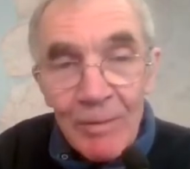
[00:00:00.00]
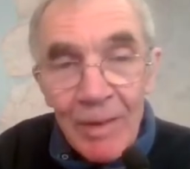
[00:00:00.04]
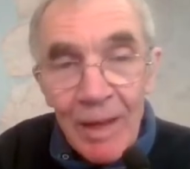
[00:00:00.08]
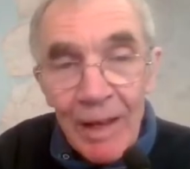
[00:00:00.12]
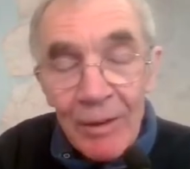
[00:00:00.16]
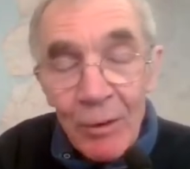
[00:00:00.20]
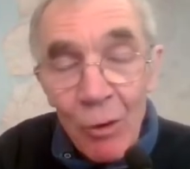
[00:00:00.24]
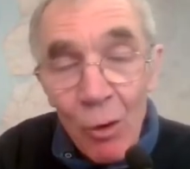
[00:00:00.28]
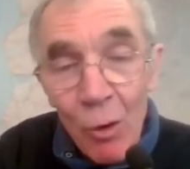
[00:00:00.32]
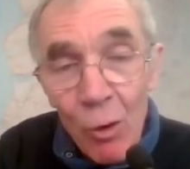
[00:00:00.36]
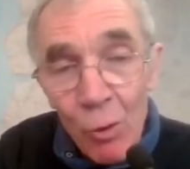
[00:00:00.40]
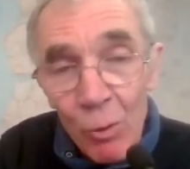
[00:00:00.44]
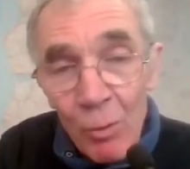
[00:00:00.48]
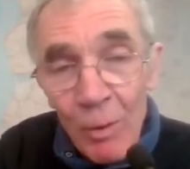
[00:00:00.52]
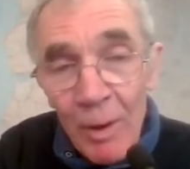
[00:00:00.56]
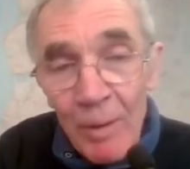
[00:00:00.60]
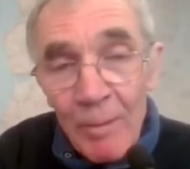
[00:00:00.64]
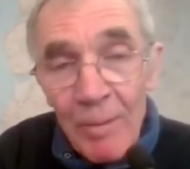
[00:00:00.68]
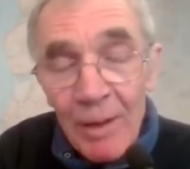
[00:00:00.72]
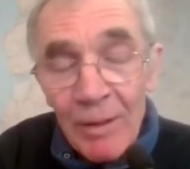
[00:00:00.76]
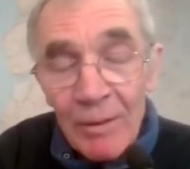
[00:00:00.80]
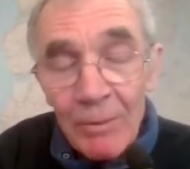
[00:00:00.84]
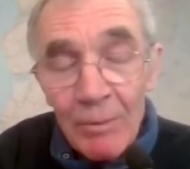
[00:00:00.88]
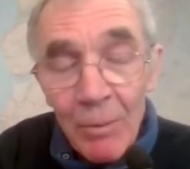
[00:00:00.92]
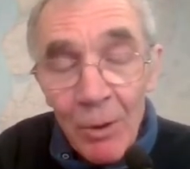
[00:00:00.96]
And all
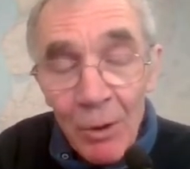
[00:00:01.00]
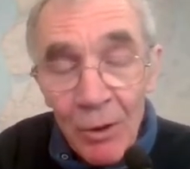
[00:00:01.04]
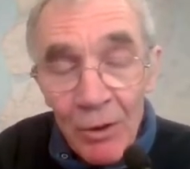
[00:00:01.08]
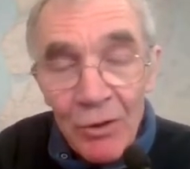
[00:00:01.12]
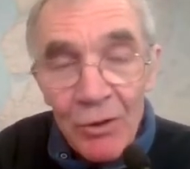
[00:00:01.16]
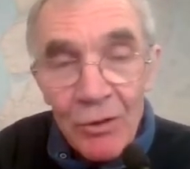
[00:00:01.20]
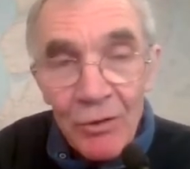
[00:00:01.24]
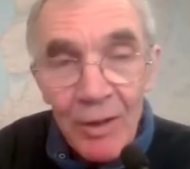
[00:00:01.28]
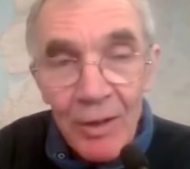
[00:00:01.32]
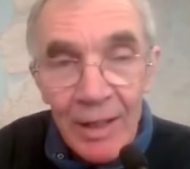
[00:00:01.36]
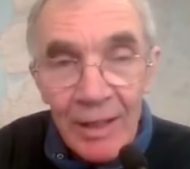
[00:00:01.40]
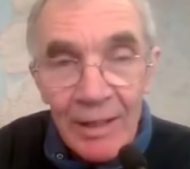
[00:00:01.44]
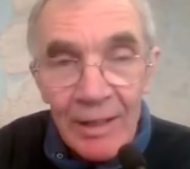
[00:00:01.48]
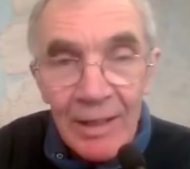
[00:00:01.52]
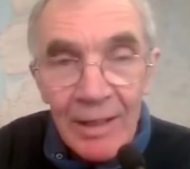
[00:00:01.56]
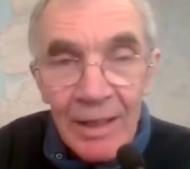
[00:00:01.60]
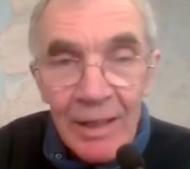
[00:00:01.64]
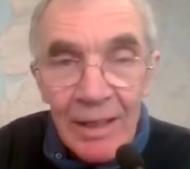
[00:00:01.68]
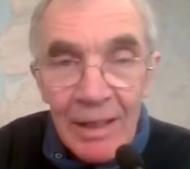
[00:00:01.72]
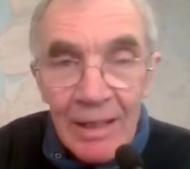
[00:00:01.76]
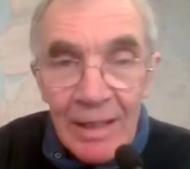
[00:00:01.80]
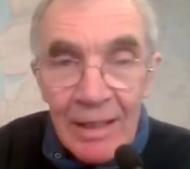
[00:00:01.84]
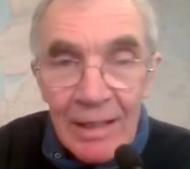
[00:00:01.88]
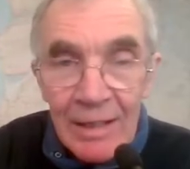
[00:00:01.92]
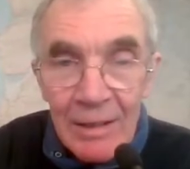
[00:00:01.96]
we're monitoring
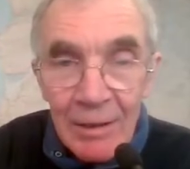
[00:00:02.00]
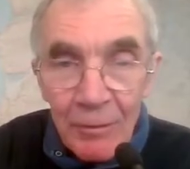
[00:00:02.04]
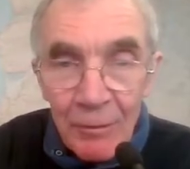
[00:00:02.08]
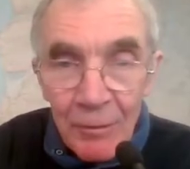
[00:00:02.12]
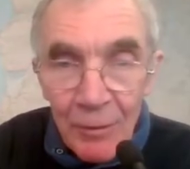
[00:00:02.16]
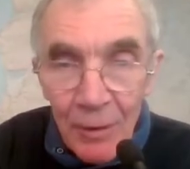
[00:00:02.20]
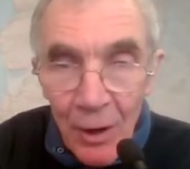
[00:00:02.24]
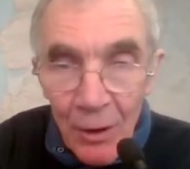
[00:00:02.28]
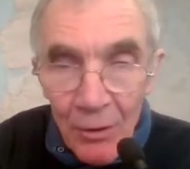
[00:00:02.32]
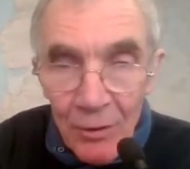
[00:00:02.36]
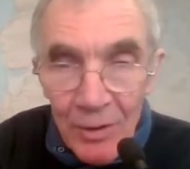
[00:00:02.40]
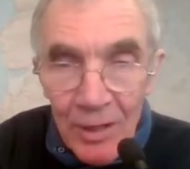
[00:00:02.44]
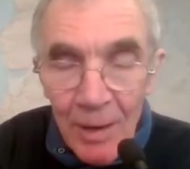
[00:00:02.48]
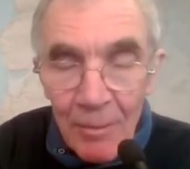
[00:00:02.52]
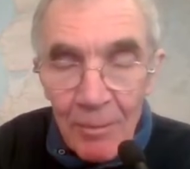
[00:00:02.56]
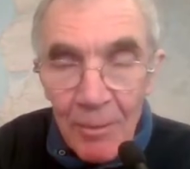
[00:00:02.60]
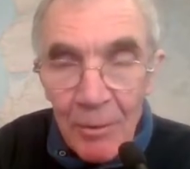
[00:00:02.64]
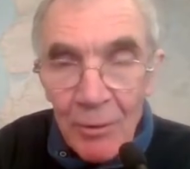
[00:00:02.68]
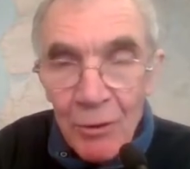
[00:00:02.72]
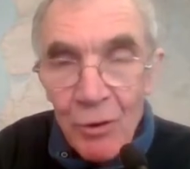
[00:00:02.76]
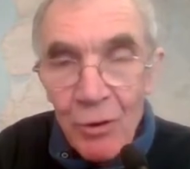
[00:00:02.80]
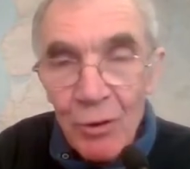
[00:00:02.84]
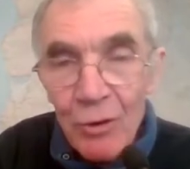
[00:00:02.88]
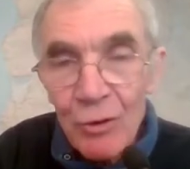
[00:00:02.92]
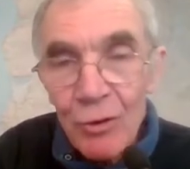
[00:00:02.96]
is the flow
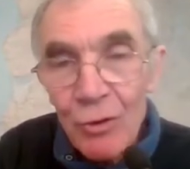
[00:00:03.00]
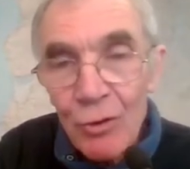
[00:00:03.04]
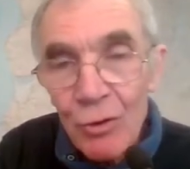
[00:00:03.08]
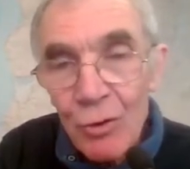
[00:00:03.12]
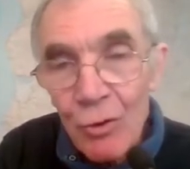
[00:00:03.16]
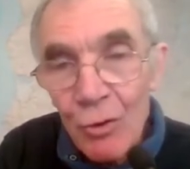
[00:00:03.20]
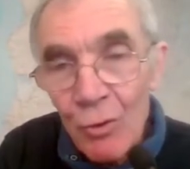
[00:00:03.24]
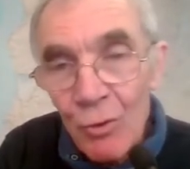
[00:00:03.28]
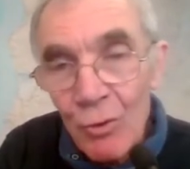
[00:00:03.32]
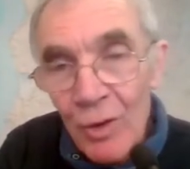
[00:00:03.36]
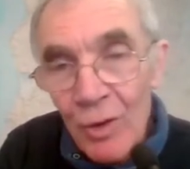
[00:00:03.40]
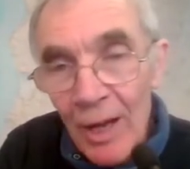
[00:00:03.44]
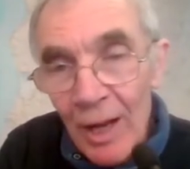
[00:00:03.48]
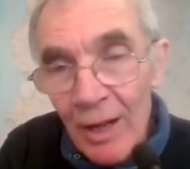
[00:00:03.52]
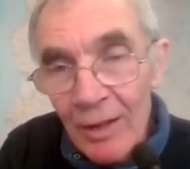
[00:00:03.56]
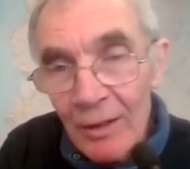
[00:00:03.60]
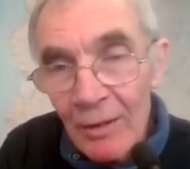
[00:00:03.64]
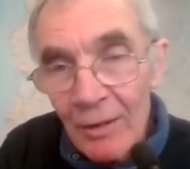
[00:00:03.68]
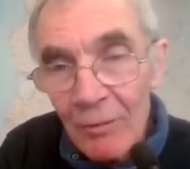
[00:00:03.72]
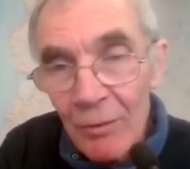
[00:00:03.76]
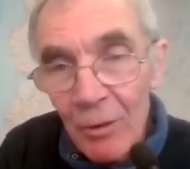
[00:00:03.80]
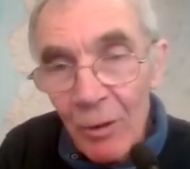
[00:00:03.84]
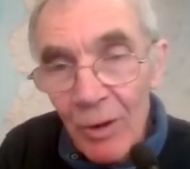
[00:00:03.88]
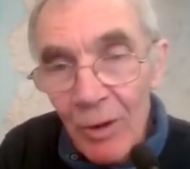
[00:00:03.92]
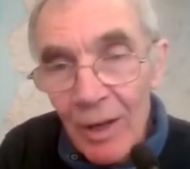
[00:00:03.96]
temperature to the
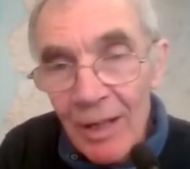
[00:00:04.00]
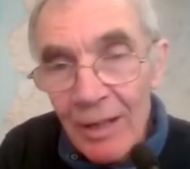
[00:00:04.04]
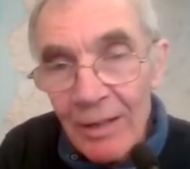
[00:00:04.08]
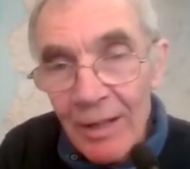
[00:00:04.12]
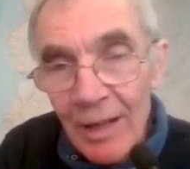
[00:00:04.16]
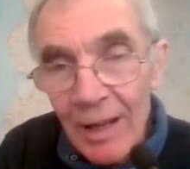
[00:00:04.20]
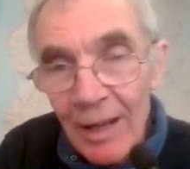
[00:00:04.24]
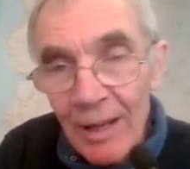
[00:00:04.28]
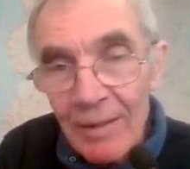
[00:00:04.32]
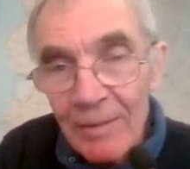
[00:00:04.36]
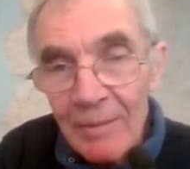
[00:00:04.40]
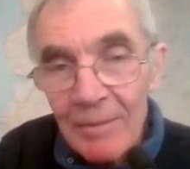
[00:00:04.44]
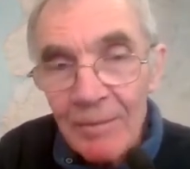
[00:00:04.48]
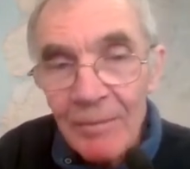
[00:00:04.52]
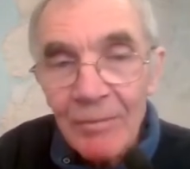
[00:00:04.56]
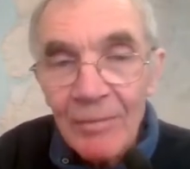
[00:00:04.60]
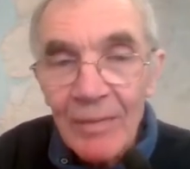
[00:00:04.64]
underfloor heating